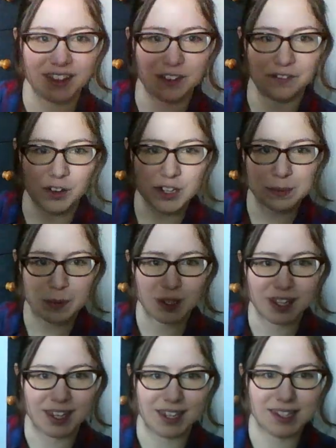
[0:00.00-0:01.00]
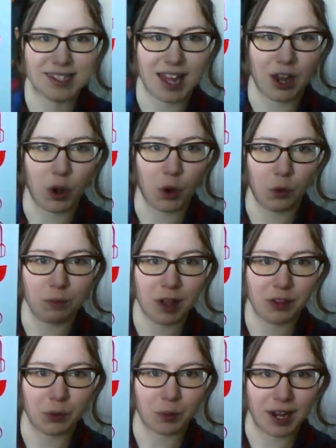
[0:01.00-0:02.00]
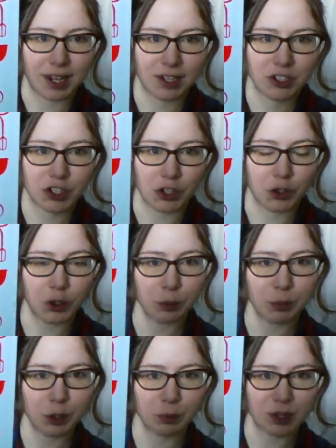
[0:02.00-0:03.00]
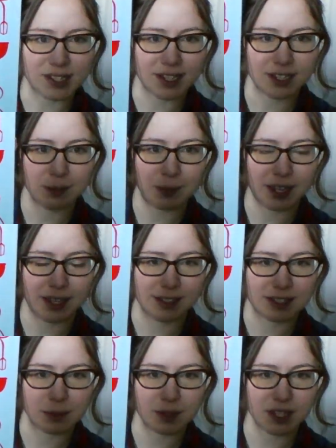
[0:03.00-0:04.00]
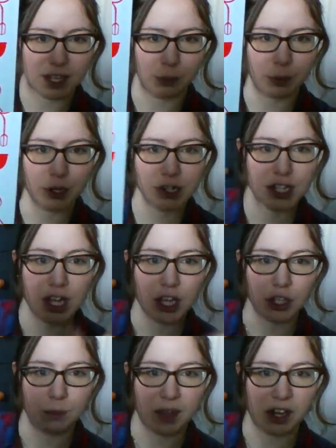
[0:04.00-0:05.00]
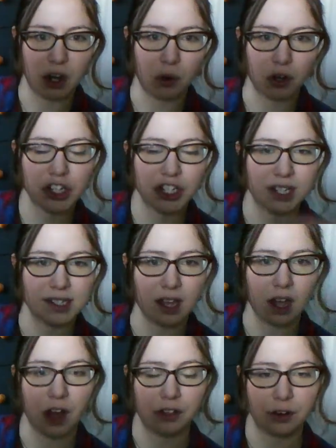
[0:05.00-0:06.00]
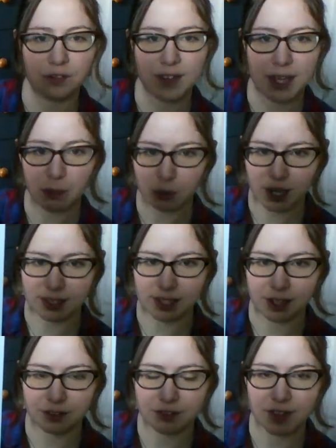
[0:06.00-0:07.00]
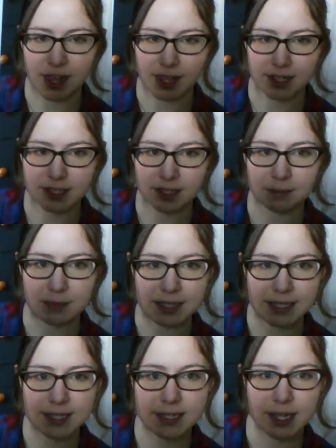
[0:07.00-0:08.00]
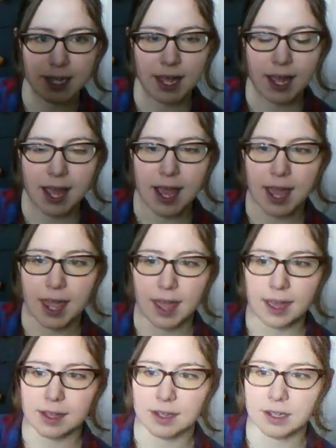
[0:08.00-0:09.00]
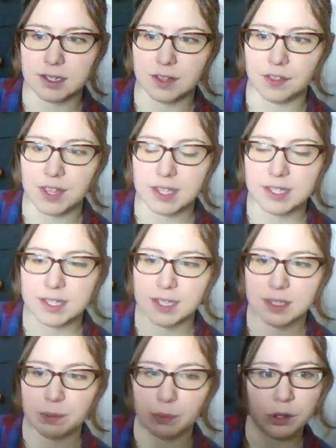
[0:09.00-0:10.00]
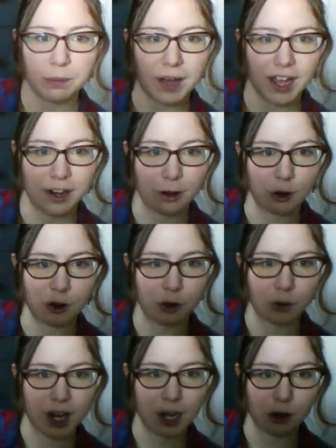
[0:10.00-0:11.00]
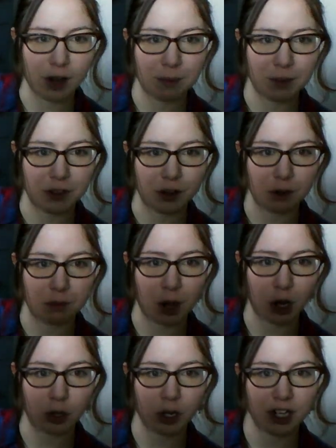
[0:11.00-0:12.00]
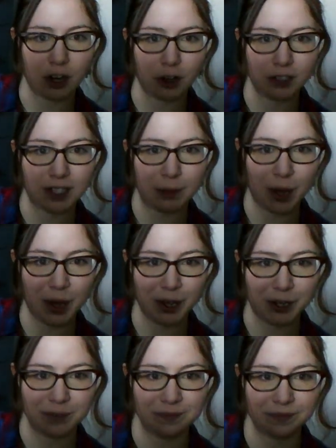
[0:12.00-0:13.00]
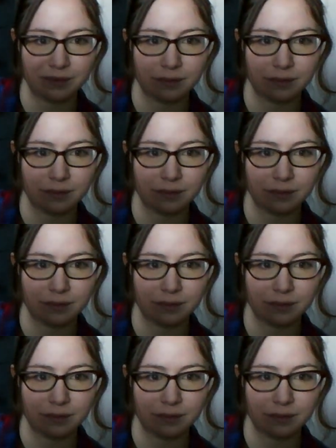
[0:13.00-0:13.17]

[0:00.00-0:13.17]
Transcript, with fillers: The first book is At Home on the Range, a cookbook presented by Elizabeth Gilbert. You may know her. She is the author of Eat, Pray, Love, and Committed. And this is a book by her great grandmother, Margaret Yardley Potter.